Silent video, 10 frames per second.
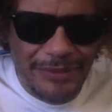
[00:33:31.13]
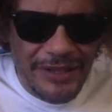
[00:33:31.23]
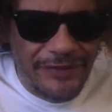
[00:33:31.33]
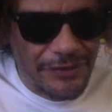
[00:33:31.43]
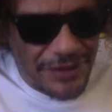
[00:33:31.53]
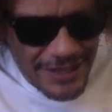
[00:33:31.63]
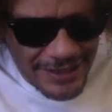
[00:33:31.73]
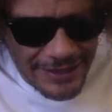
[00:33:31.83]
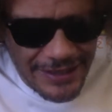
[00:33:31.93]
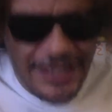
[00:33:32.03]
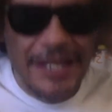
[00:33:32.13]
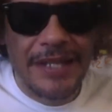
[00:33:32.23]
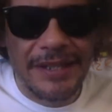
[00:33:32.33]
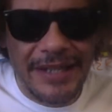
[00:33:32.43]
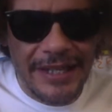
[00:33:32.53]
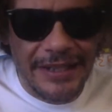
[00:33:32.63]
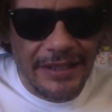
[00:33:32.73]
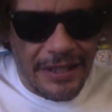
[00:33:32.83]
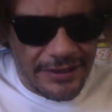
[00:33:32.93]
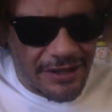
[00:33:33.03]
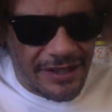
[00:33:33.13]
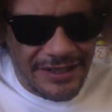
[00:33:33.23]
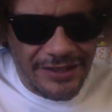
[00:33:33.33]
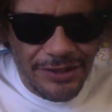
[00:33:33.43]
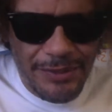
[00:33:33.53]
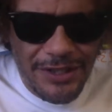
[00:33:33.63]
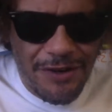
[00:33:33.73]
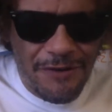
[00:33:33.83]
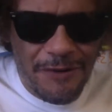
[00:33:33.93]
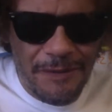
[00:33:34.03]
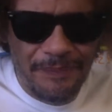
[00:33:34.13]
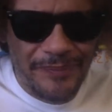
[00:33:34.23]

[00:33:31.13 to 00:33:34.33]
But if you think that Donnie just went home